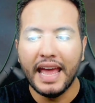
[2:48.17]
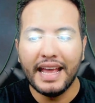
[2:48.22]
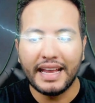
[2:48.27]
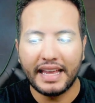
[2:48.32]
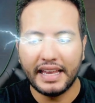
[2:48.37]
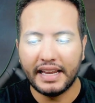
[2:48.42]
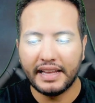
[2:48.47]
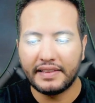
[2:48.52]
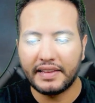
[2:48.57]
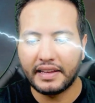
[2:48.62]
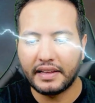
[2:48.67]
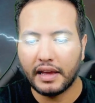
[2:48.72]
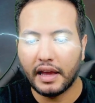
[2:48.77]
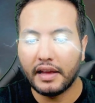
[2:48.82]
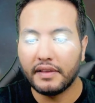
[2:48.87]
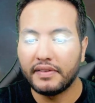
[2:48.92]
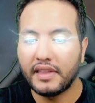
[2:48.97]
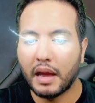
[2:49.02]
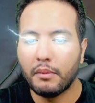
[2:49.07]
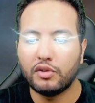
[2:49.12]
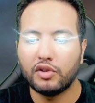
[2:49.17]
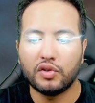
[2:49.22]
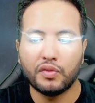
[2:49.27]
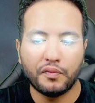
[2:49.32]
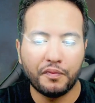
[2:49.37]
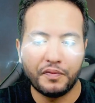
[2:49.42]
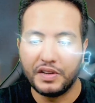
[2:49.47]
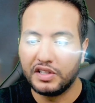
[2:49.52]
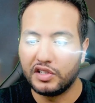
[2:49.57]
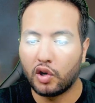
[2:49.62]
kinetic damage,
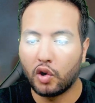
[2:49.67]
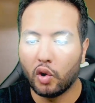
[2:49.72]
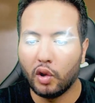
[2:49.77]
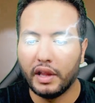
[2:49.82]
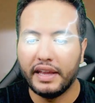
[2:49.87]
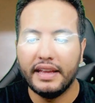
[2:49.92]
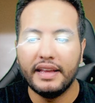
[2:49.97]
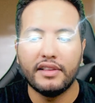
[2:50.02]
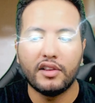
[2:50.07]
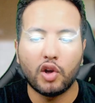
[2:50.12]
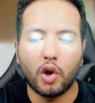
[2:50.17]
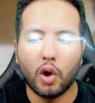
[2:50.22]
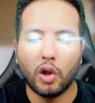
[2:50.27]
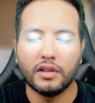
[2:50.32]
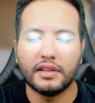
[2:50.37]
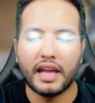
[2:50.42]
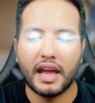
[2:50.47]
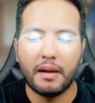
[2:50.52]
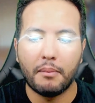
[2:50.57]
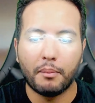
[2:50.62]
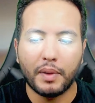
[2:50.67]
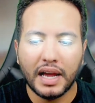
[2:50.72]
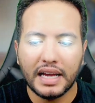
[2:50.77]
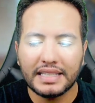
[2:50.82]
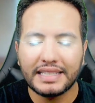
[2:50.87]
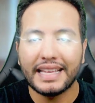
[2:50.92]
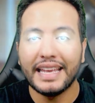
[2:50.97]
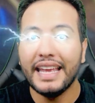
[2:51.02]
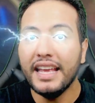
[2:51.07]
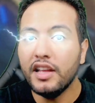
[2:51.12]
physical heat, cold, and blast
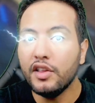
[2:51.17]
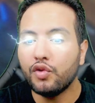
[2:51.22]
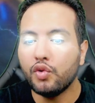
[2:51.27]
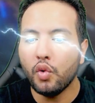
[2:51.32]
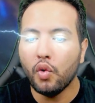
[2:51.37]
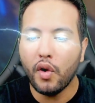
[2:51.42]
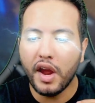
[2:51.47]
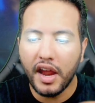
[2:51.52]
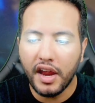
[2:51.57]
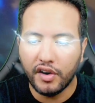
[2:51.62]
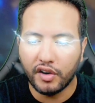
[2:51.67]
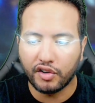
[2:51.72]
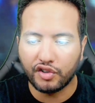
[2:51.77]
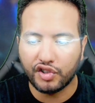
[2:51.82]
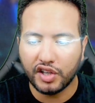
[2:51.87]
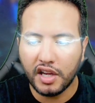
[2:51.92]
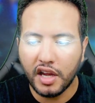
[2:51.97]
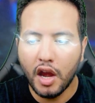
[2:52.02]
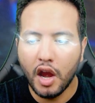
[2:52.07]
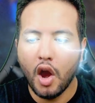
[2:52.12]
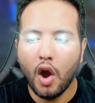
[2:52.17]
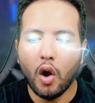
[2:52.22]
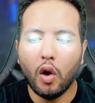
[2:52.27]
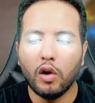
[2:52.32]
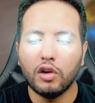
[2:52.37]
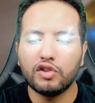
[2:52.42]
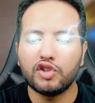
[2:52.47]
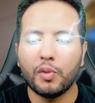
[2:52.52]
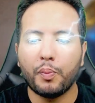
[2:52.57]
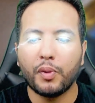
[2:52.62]
into energy.
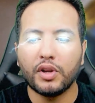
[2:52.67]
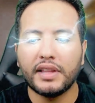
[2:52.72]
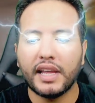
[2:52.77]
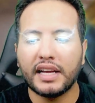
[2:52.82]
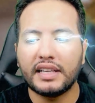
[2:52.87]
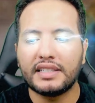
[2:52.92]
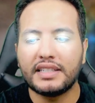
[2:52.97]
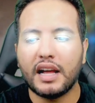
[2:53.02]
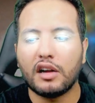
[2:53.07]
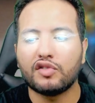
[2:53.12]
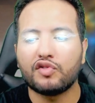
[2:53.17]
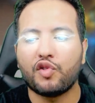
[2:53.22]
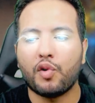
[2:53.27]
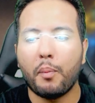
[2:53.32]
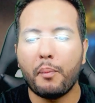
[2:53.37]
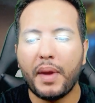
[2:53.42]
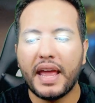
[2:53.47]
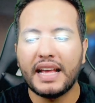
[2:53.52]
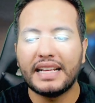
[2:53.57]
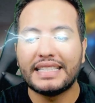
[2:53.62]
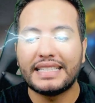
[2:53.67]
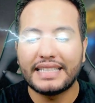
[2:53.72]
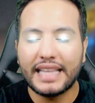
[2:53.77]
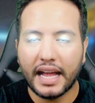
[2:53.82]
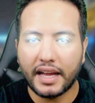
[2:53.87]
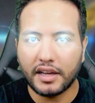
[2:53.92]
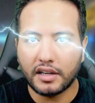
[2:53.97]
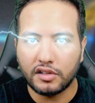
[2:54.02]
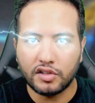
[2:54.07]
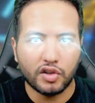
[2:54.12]
Also protects Gauss from being
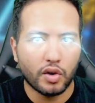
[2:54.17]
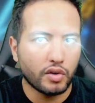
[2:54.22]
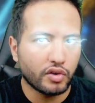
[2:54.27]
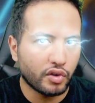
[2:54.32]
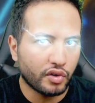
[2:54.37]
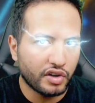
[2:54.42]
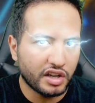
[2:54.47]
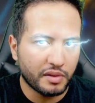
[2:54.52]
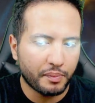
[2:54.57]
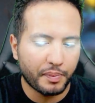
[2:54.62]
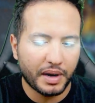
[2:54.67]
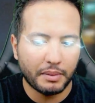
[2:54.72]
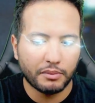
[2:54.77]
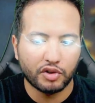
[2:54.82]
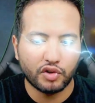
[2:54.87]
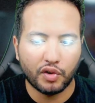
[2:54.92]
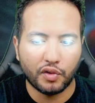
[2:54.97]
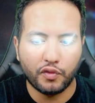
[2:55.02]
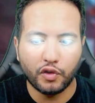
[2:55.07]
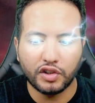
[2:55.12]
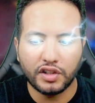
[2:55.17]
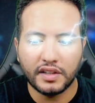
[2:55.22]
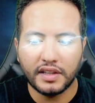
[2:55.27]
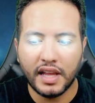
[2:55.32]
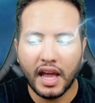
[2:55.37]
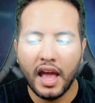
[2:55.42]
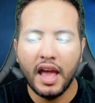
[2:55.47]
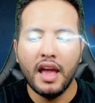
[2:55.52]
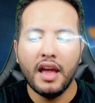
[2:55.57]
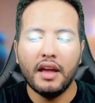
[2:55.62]
staggered, so you don't need premature footed.
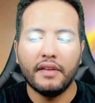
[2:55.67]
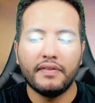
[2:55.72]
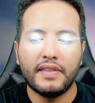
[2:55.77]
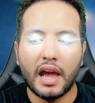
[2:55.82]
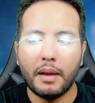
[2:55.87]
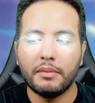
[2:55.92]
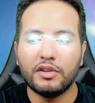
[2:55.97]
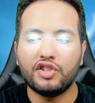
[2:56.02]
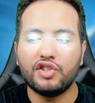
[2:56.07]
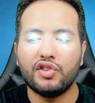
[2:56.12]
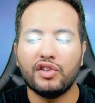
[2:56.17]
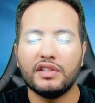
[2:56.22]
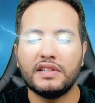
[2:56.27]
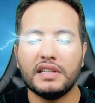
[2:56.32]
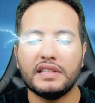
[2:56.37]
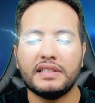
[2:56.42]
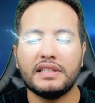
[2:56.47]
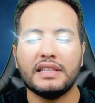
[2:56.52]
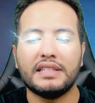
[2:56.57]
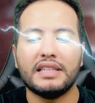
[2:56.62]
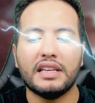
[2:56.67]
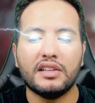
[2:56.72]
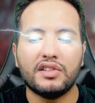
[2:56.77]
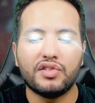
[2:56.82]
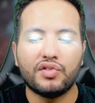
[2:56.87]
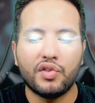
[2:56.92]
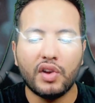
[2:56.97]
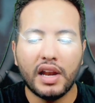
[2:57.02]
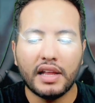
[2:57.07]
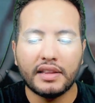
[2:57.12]
Damage resistance is
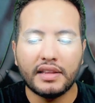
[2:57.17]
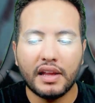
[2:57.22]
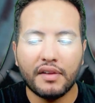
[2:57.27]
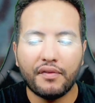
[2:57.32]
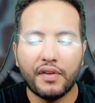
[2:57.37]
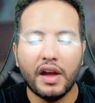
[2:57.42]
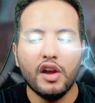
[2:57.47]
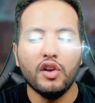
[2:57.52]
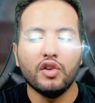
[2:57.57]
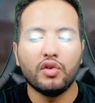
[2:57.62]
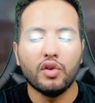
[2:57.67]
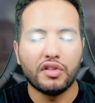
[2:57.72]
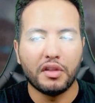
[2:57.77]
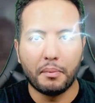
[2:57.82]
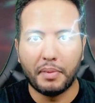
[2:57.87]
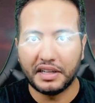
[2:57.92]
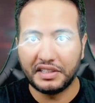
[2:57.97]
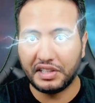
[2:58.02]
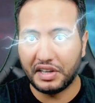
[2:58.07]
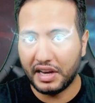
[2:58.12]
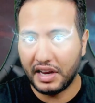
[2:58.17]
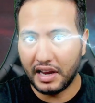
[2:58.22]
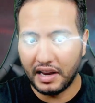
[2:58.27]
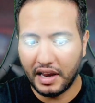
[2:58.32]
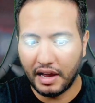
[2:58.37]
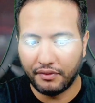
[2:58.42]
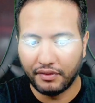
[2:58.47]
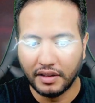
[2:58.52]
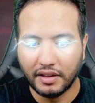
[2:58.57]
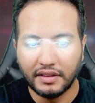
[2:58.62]
relative to the battery
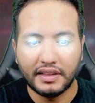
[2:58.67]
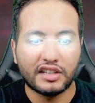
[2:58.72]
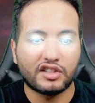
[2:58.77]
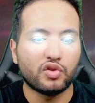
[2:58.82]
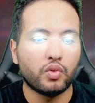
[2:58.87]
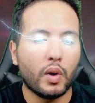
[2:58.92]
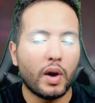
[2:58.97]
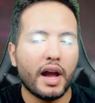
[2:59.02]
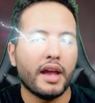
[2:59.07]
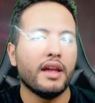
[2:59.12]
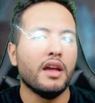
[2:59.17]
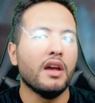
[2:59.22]
level. That's why